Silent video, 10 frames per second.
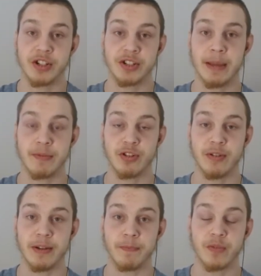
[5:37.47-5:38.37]
Just keep
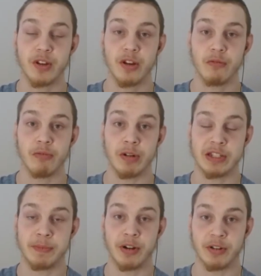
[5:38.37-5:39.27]
showing what
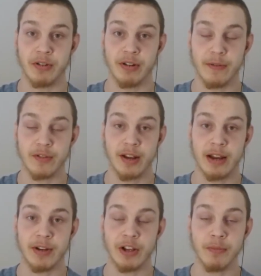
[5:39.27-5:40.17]
spirit thereof. So
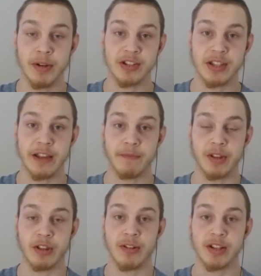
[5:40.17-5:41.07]
anyway, don't be deceived.
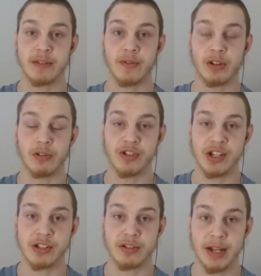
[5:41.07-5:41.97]
May the grace of our Lord
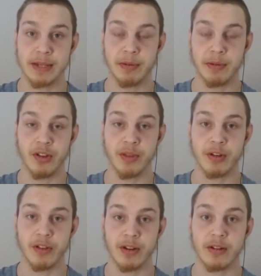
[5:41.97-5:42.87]
Jesus Christ be with all the
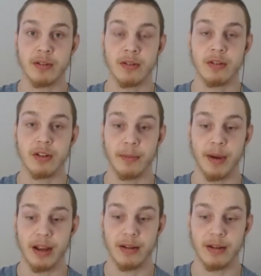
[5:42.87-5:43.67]
brethren. Goodbye.